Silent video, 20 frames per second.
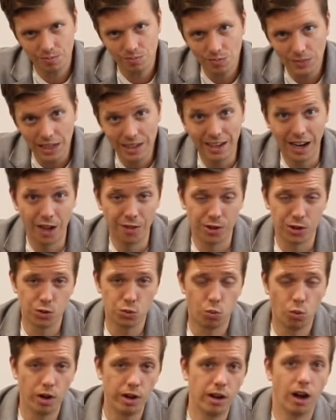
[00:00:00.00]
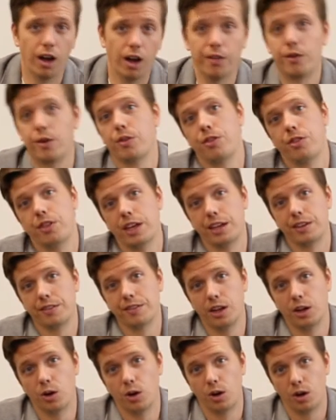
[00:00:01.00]
Now, there's one other thing
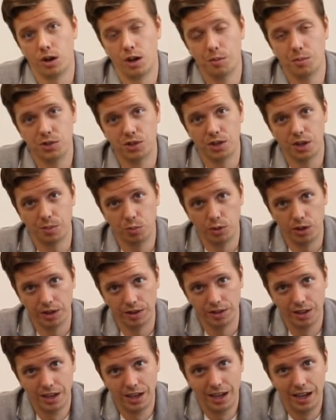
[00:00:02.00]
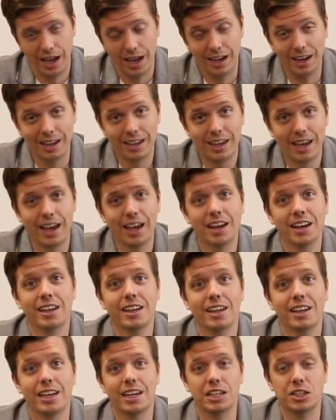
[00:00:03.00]
that Hooke comes up with, and again,
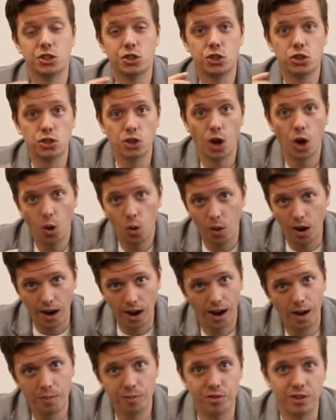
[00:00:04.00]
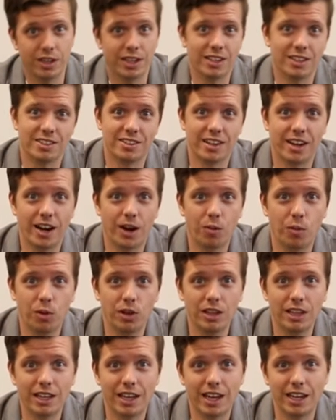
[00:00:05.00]
it's so obvious that I
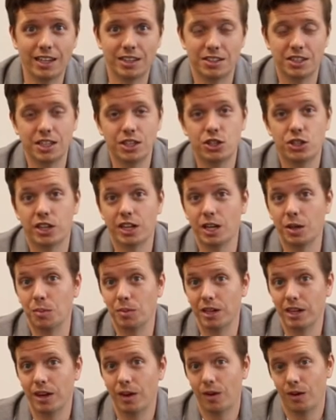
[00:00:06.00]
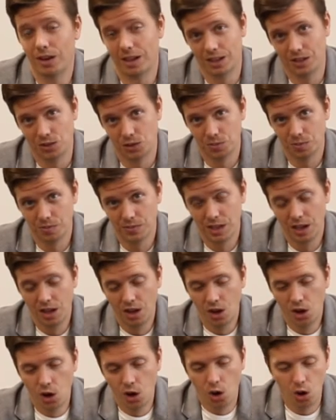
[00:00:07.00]
really hate teaching it, but here it is.
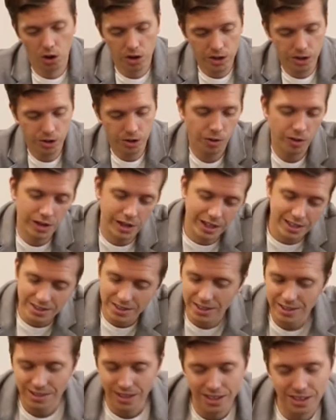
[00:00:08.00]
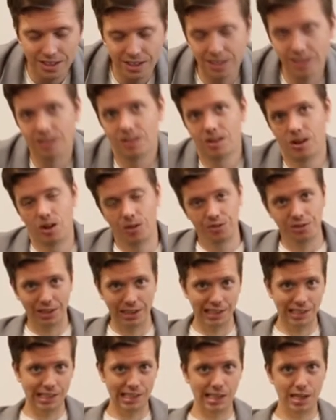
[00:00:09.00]
Hooke creates this idea called the
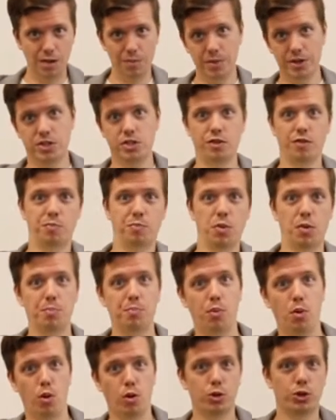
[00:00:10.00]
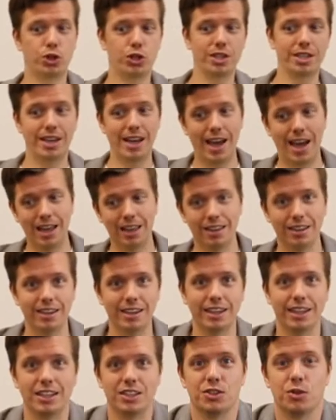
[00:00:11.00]
limit of
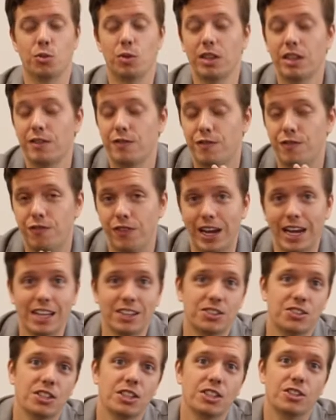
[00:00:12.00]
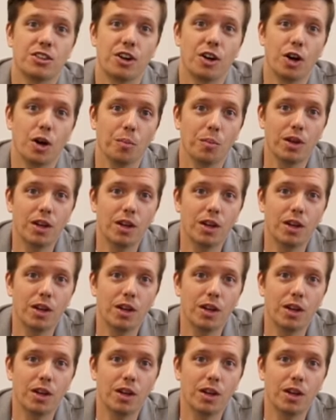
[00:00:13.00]
proportionality. It's a really fancy term,